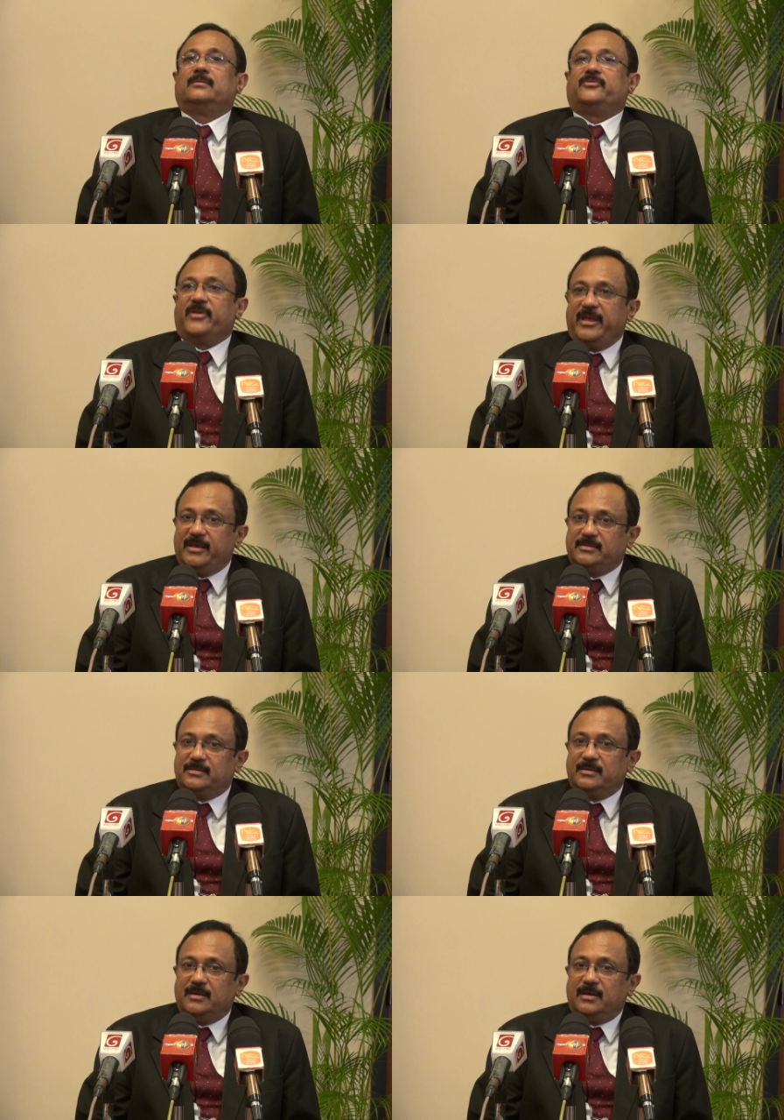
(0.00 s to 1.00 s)

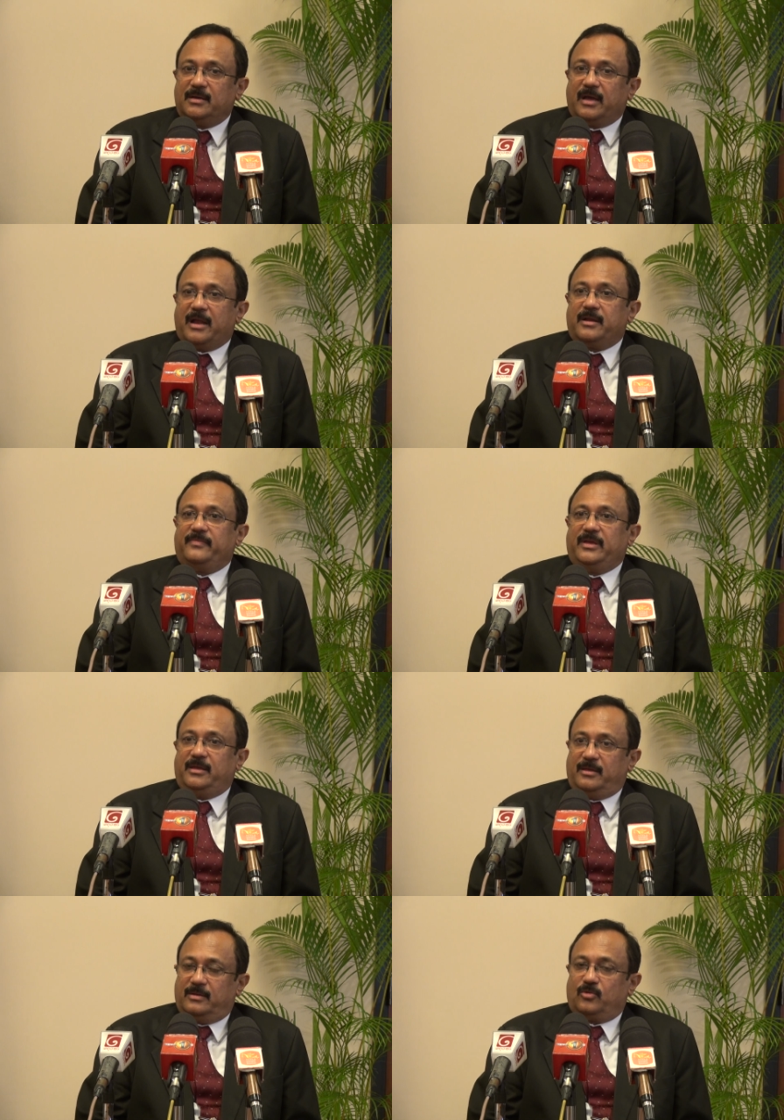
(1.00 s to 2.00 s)
trees and
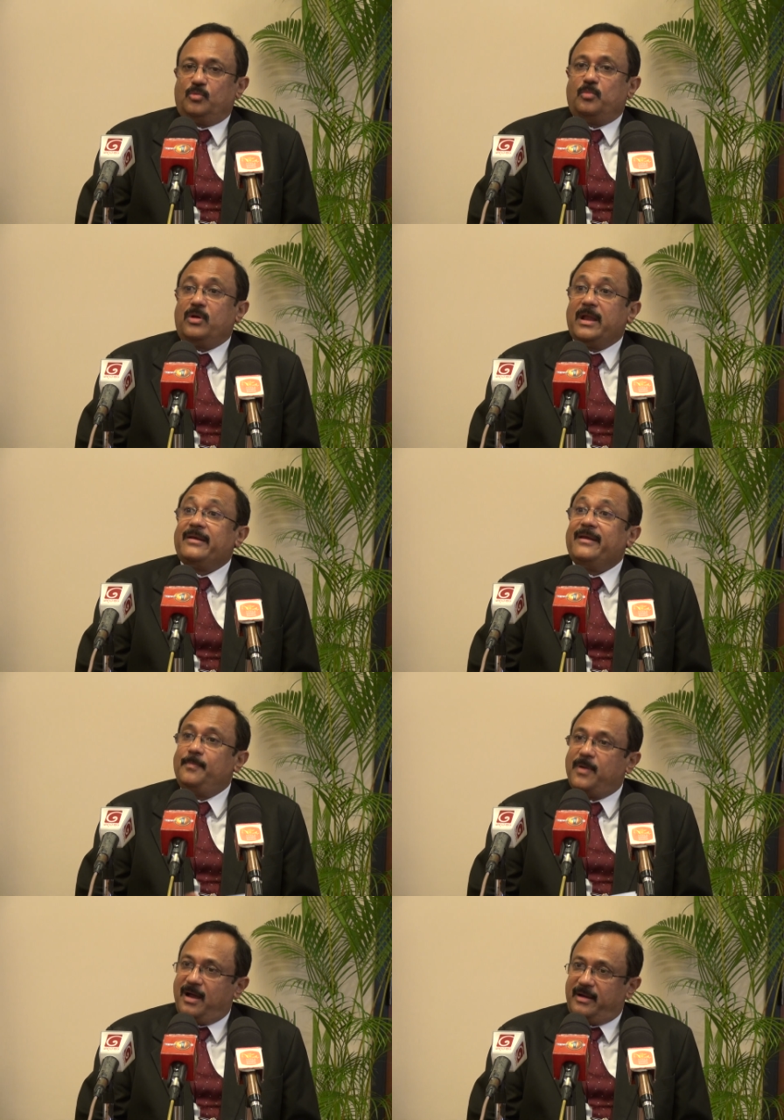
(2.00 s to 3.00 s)
we root ball and
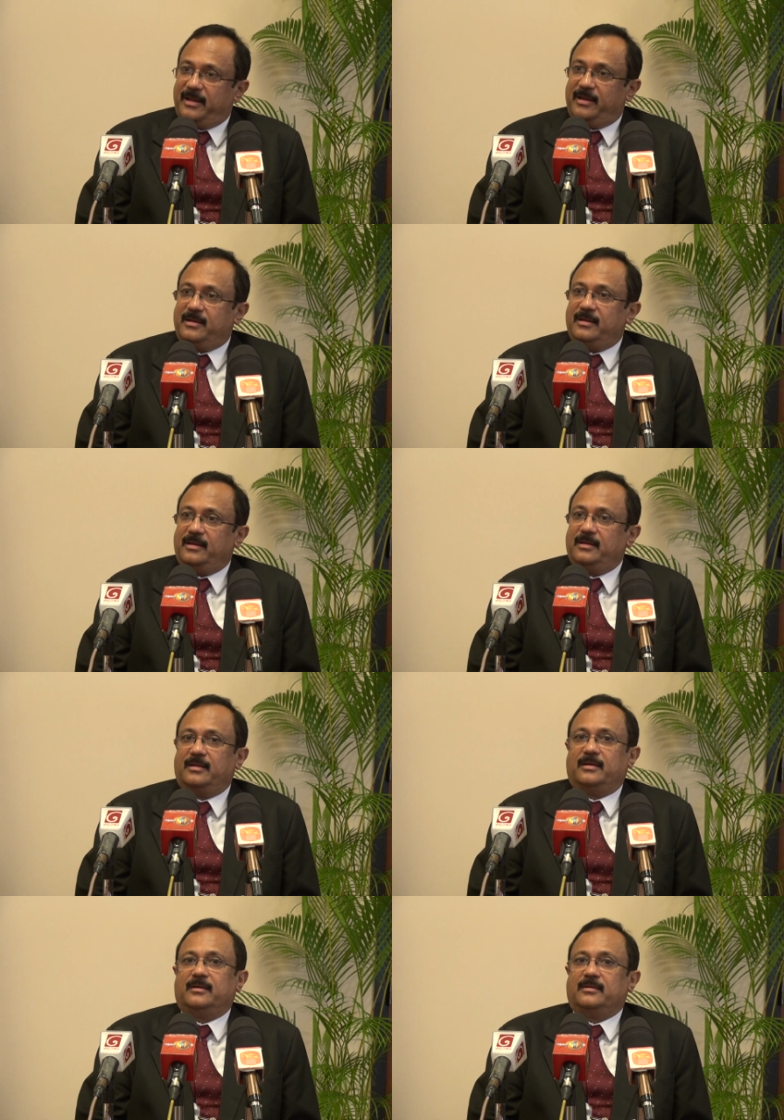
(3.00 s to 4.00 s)
replant it in
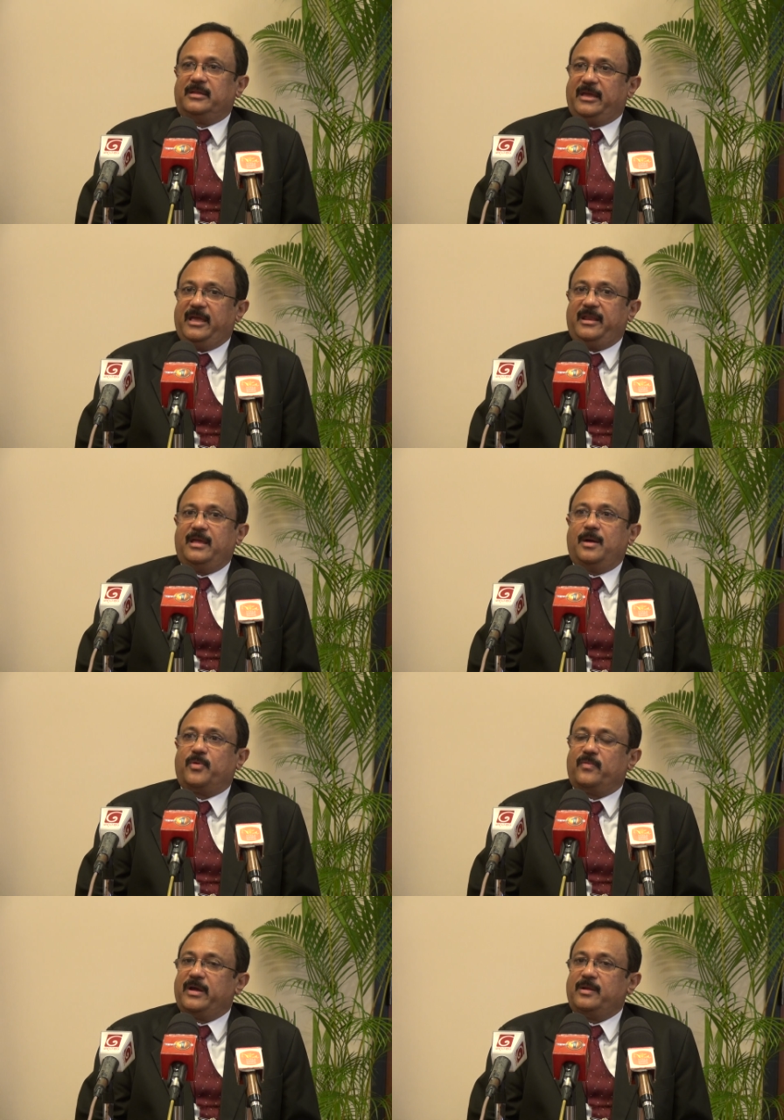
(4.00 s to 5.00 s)
the area
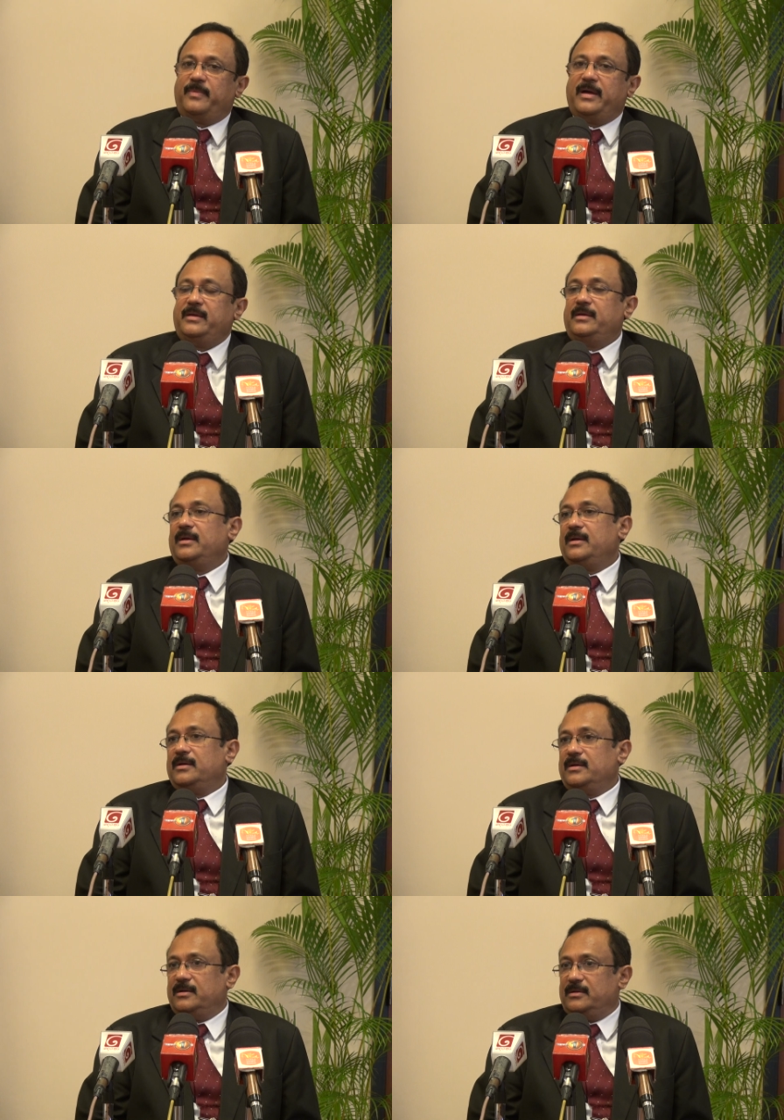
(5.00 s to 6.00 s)
provided by
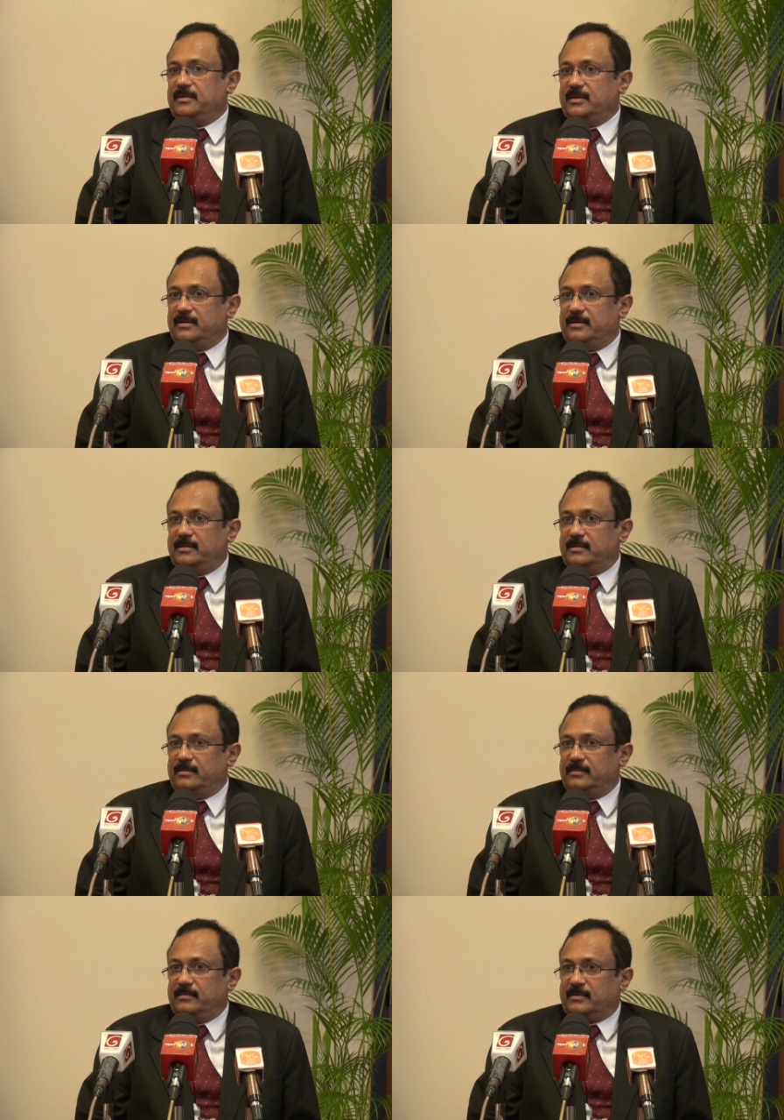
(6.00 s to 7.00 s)

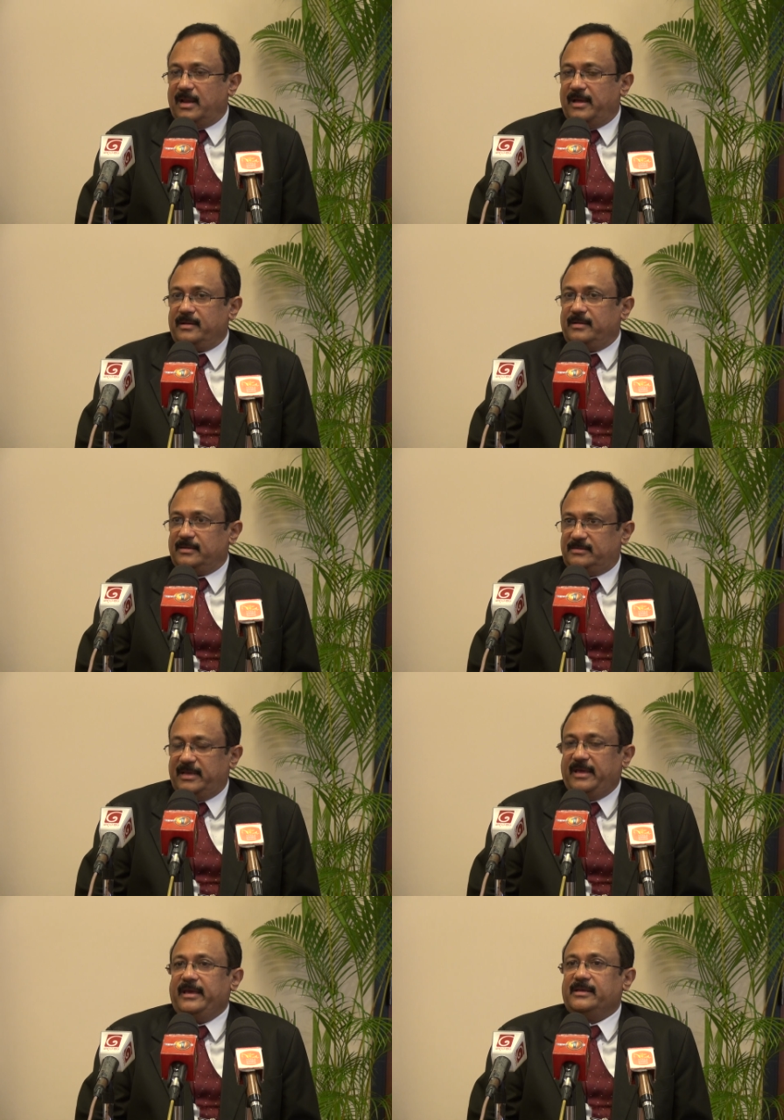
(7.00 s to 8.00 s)
the client that is
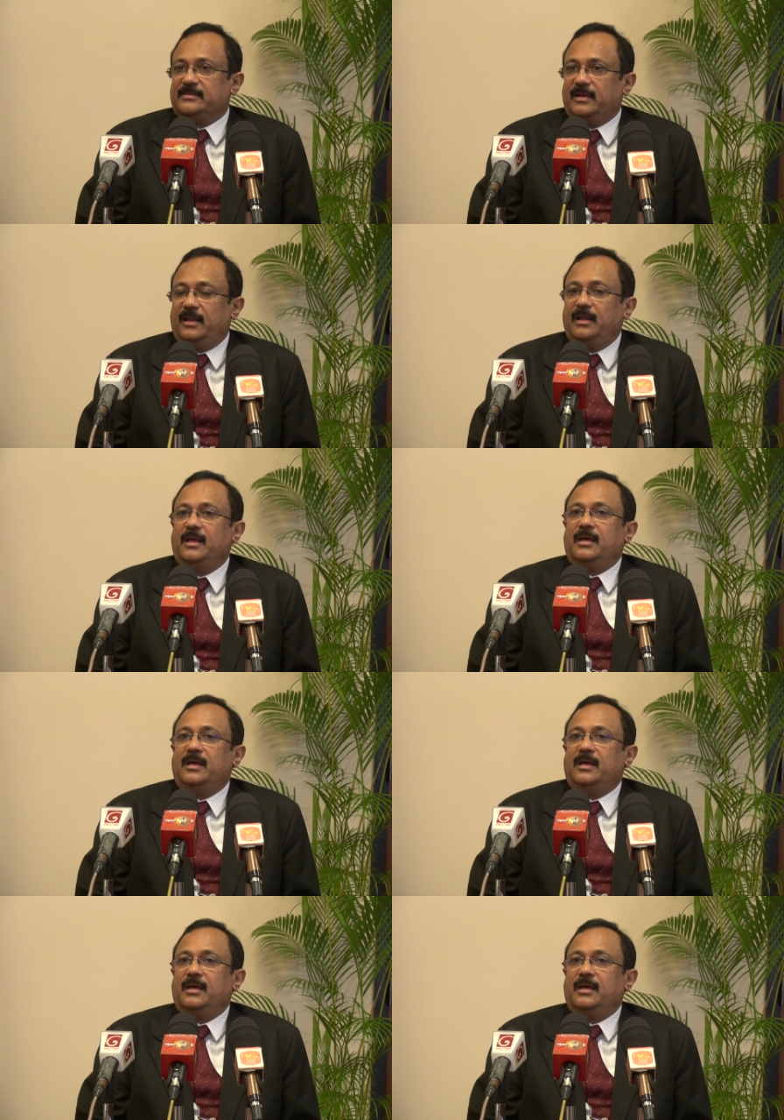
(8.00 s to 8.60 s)
ASL